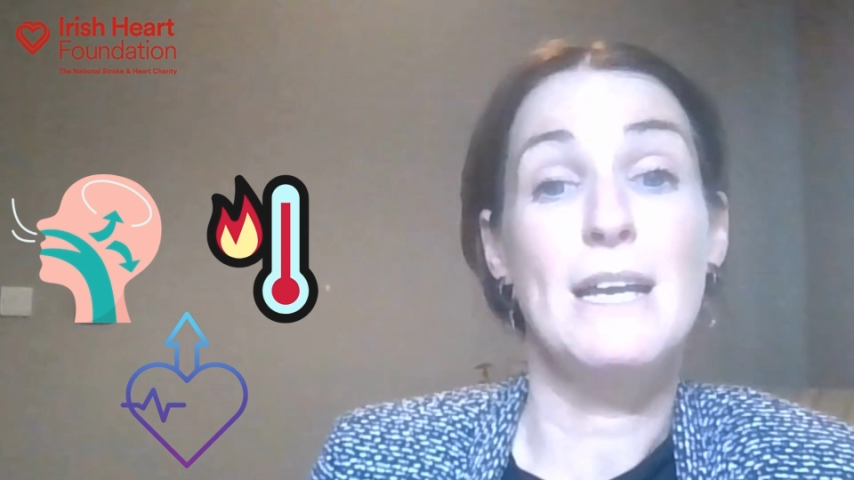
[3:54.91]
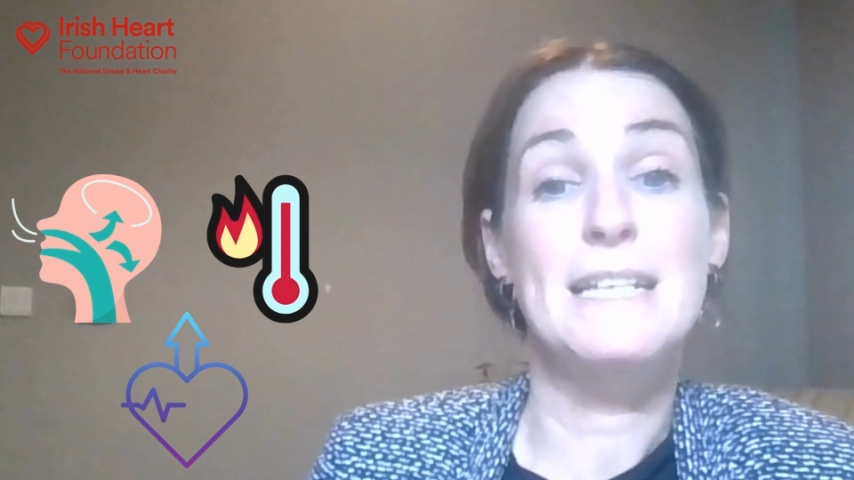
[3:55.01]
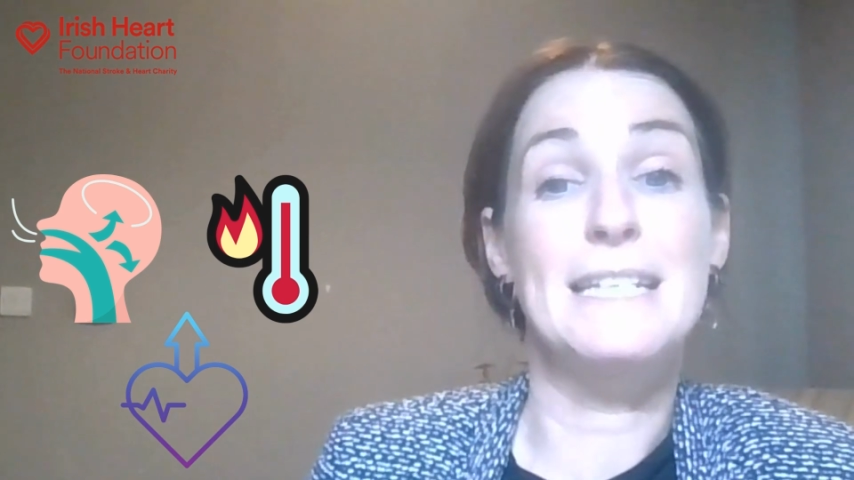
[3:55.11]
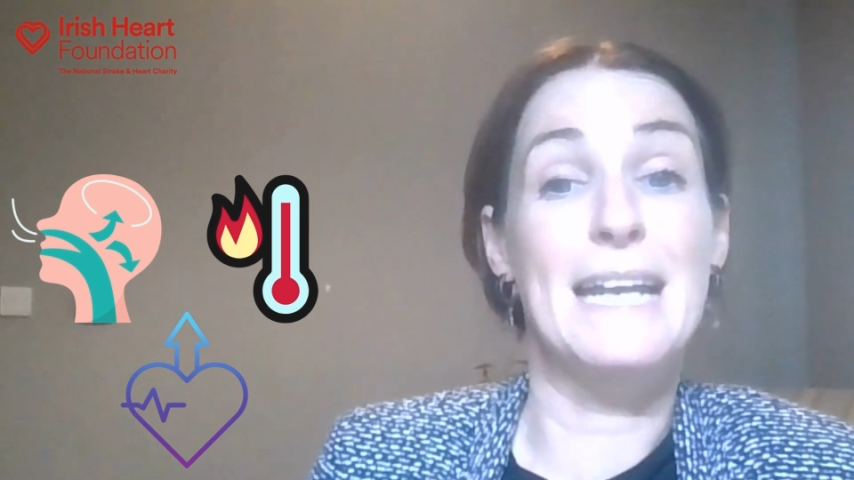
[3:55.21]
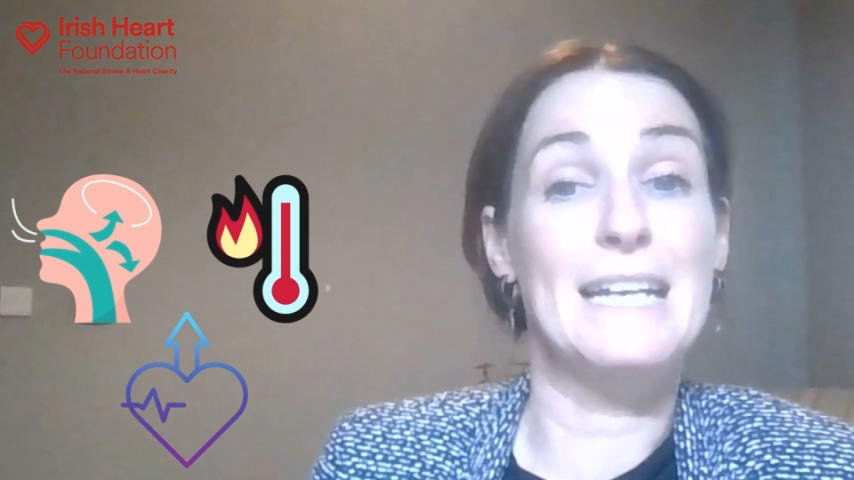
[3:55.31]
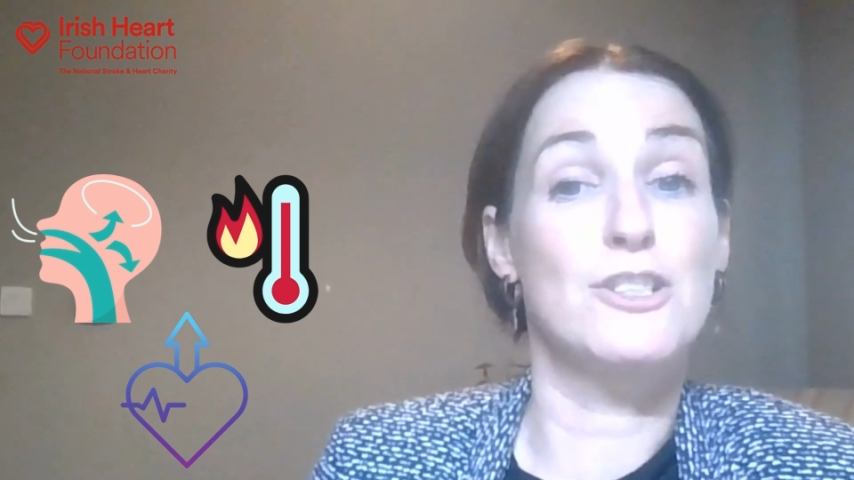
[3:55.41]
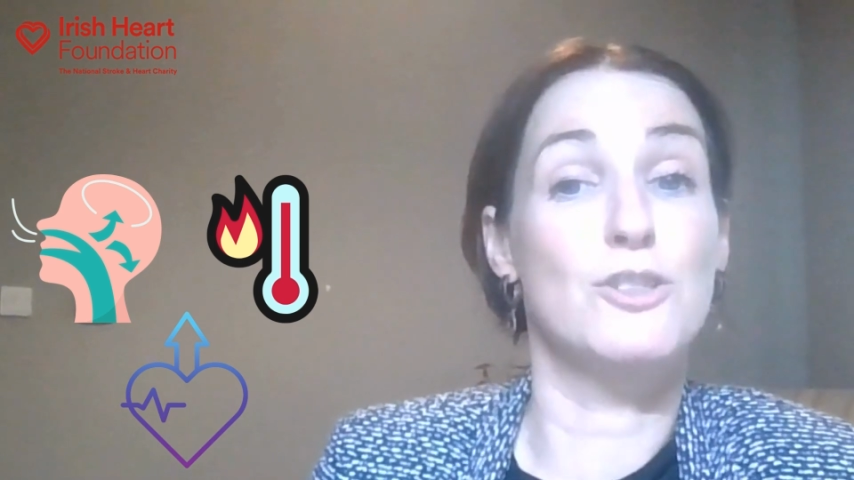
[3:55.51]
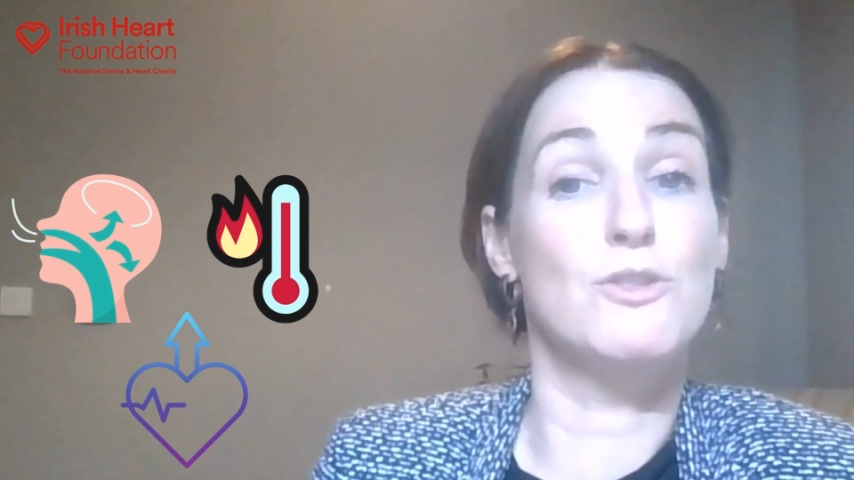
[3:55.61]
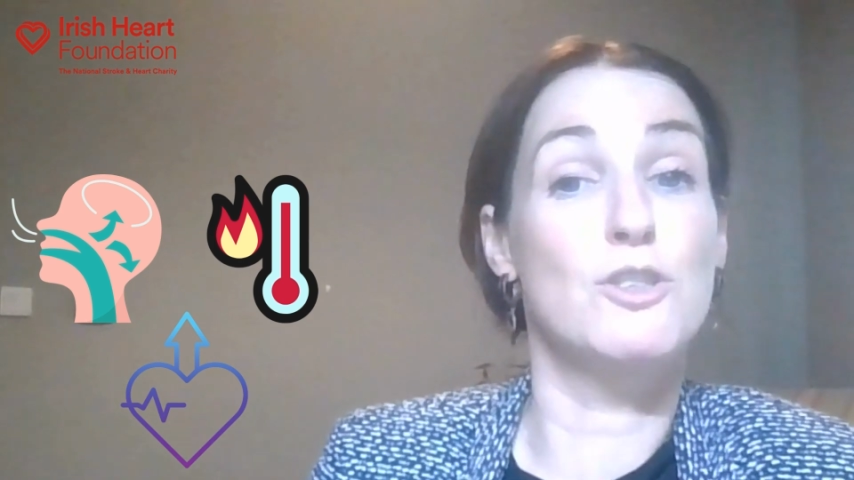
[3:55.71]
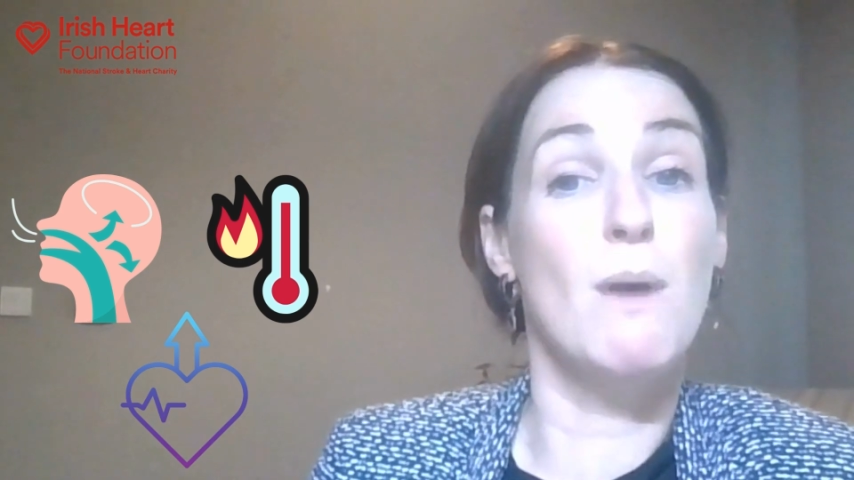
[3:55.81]
to get
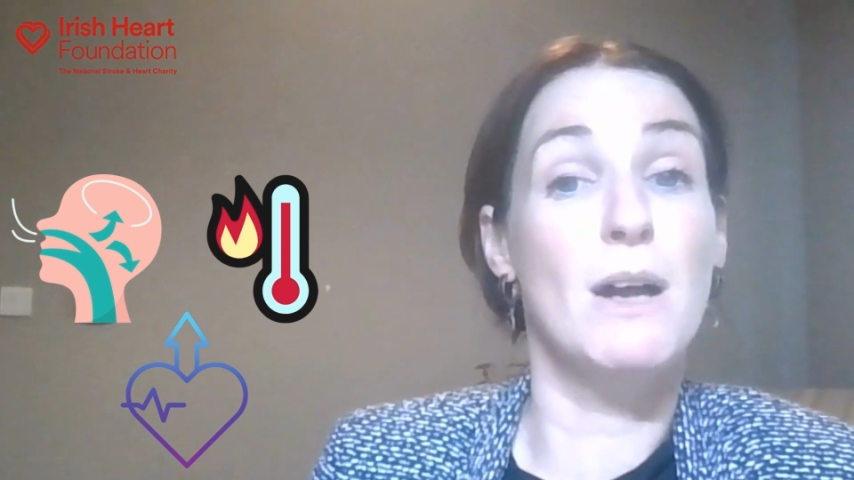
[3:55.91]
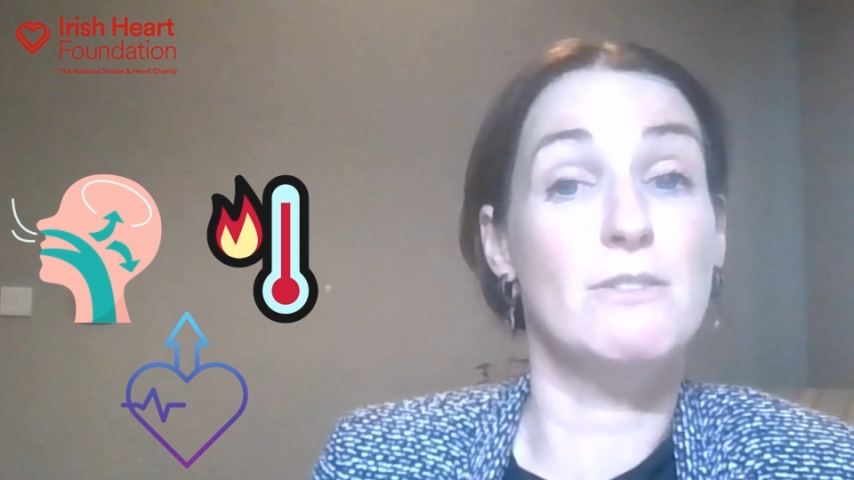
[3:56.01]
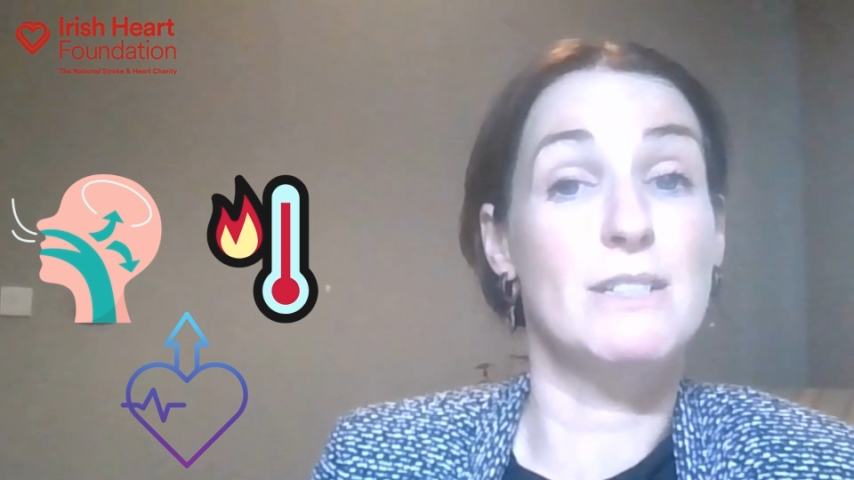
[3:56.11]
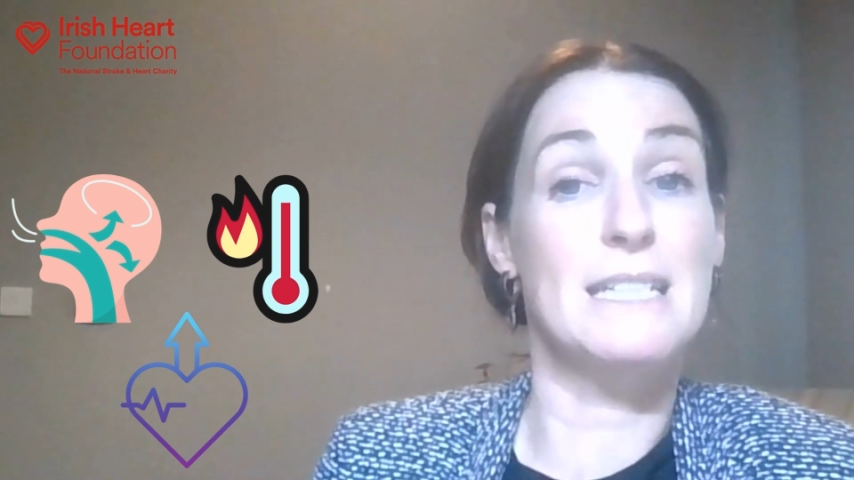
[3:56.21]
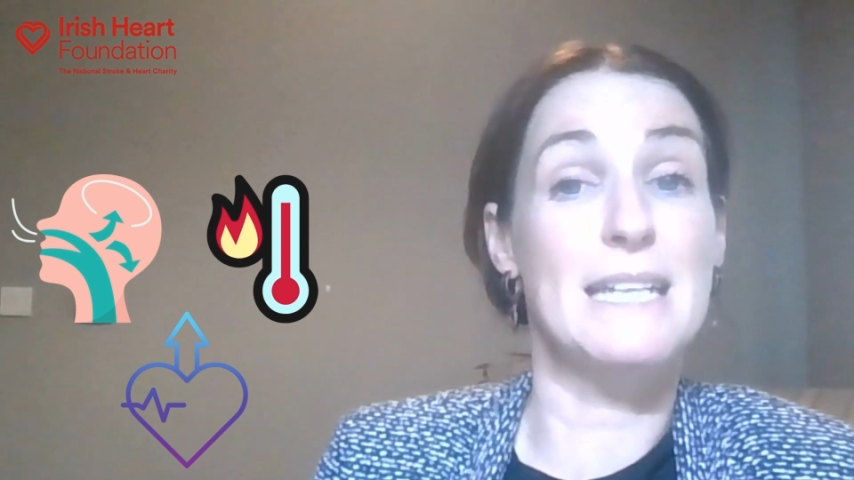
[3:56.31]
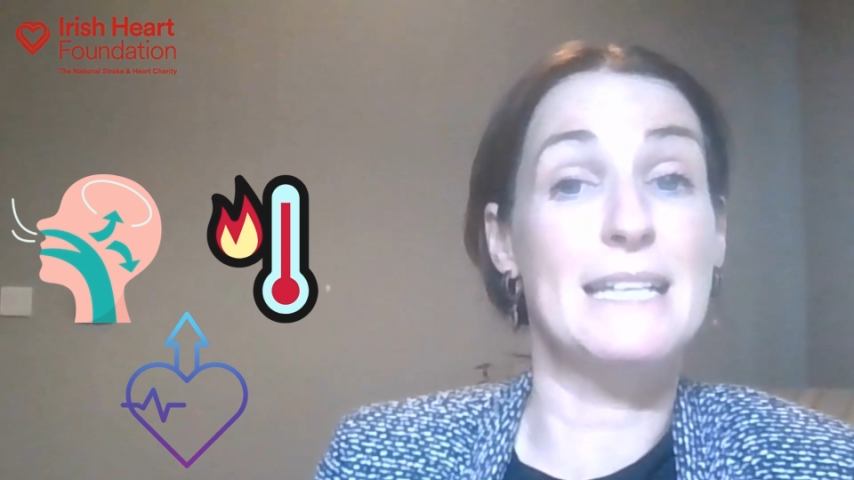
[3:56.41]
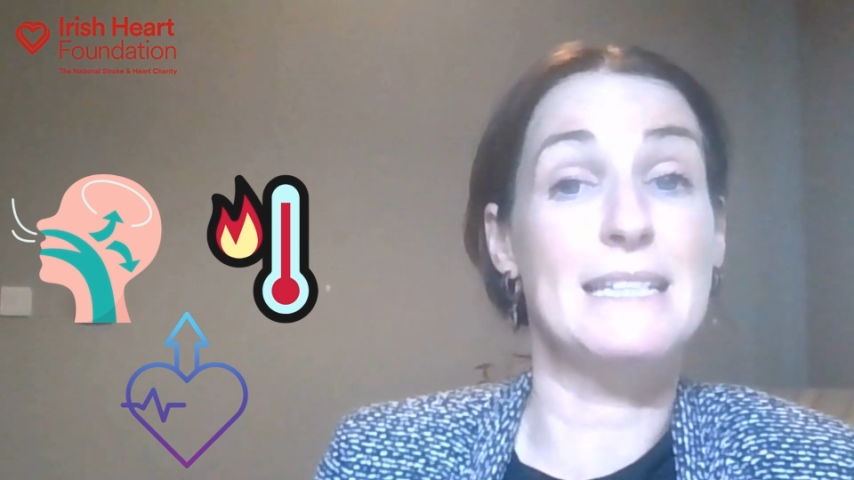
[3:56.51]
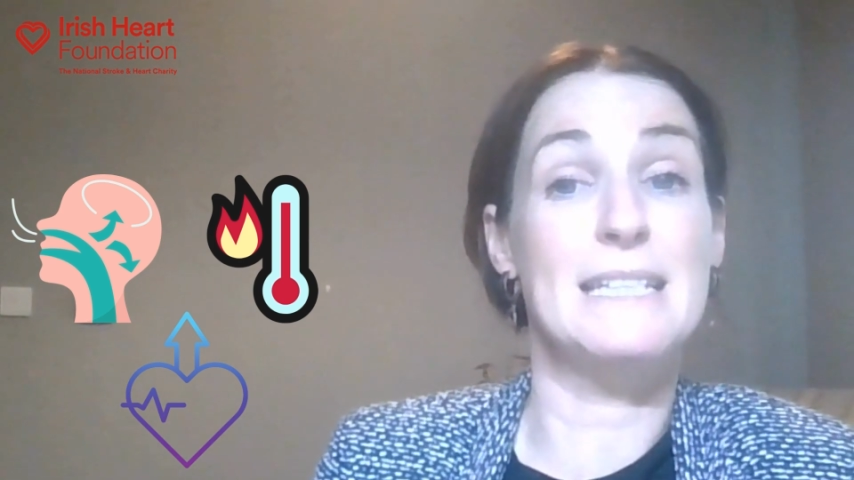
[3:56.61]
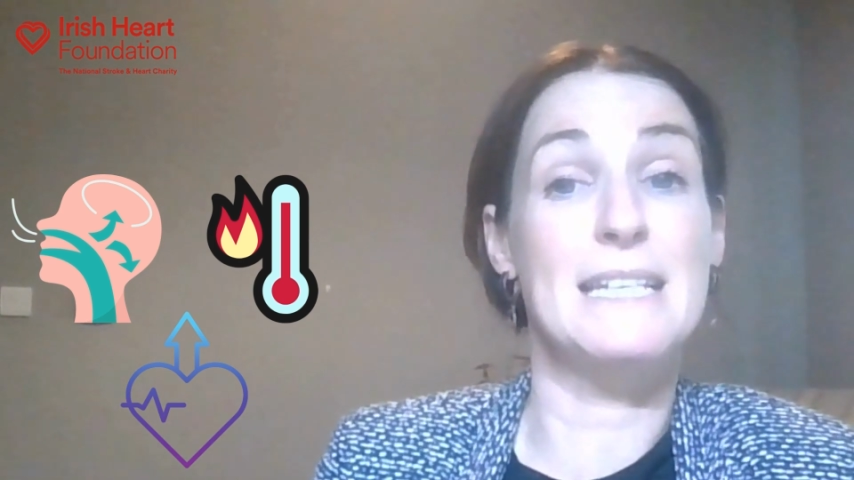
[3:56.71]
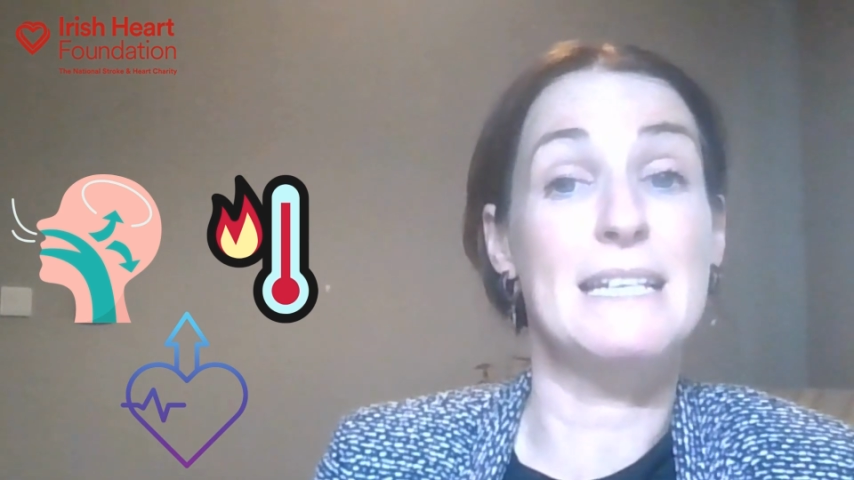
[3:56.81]
you to moderate
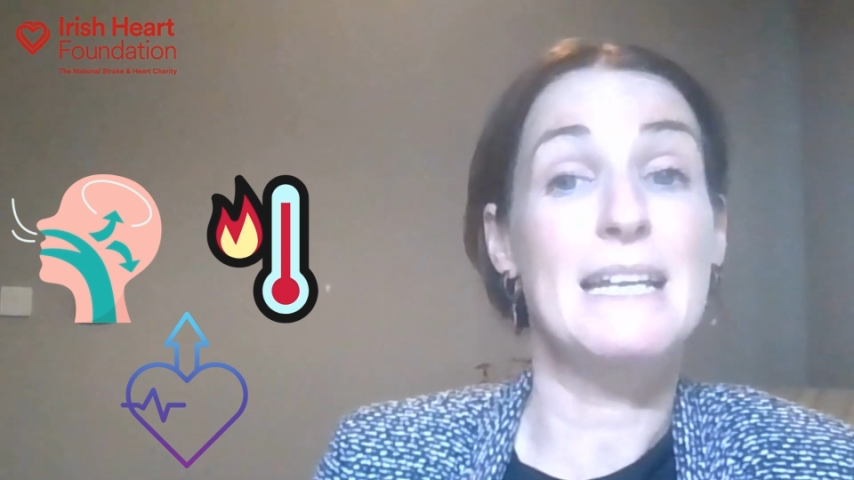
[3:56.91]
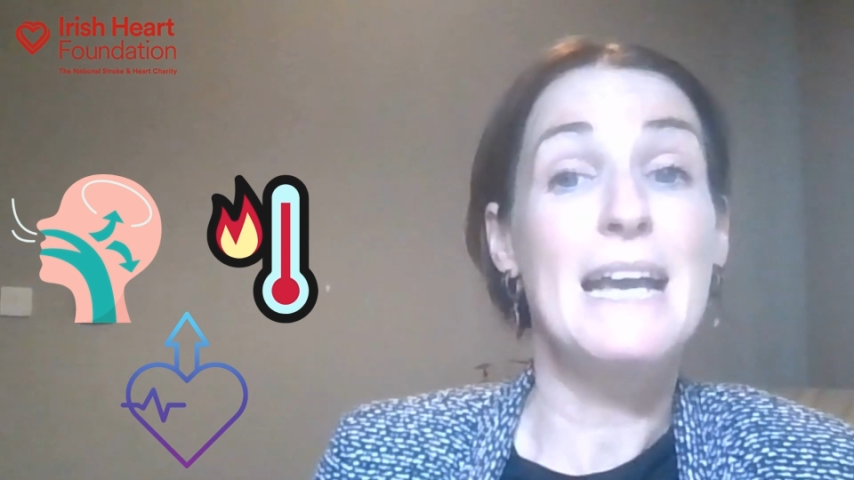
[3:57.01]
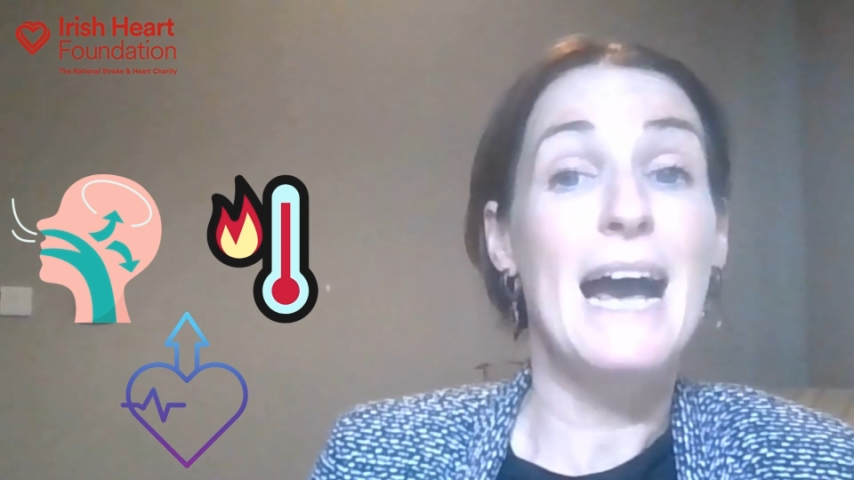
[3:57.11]
intensity.